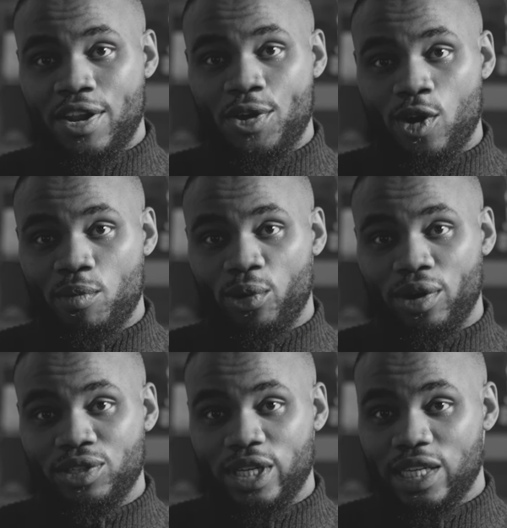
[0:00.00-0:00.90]
know you all be
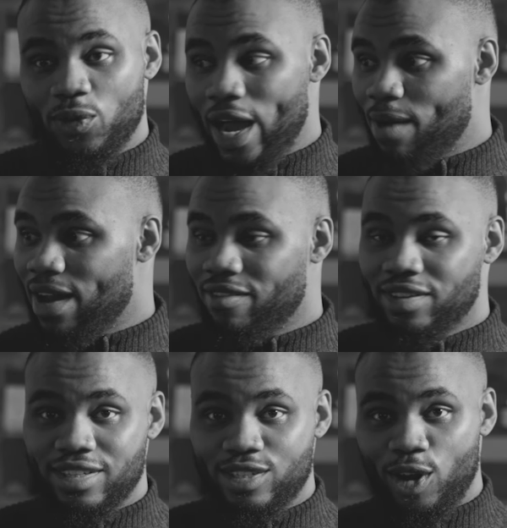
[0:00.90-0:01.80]
wondering why I'm
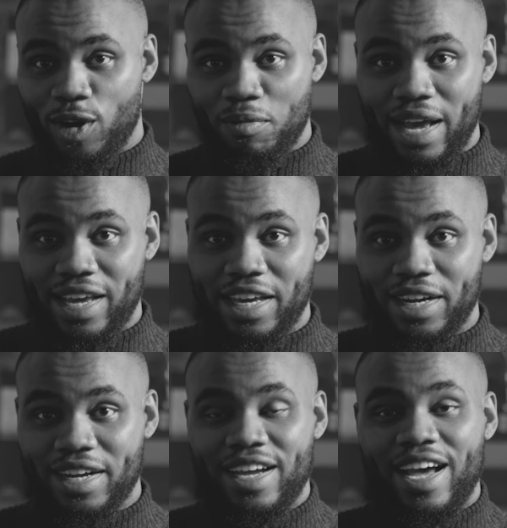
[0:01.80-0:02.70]
having this long mic here.